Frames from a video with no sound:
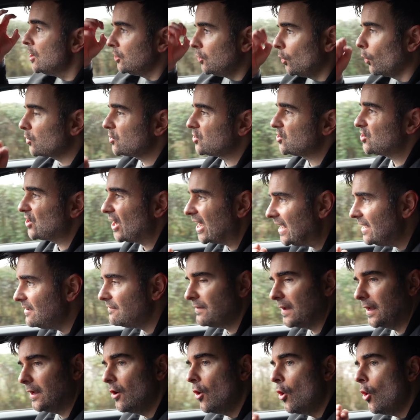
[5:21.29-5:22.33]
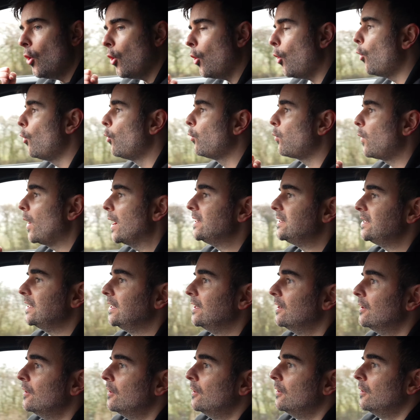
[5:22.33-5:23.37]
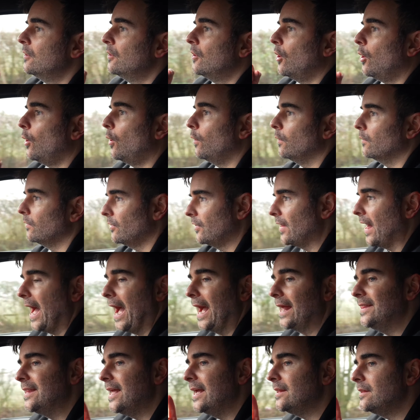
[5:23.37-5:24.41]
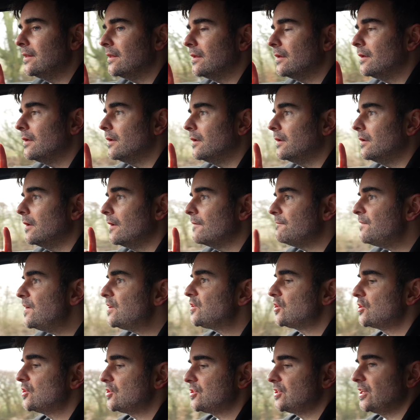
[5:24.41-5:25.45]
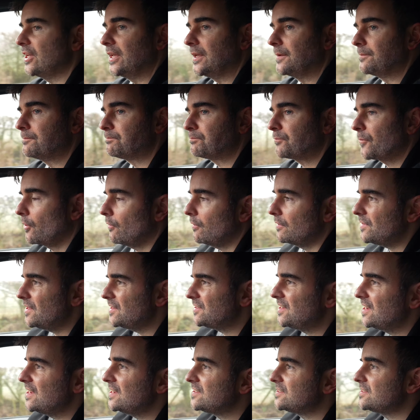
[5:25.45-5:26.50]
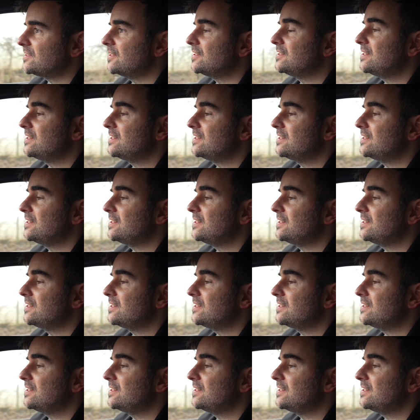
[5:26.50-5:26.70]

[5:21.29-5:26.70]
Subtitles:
you're saving already on that. And then efficiency. All right, this is the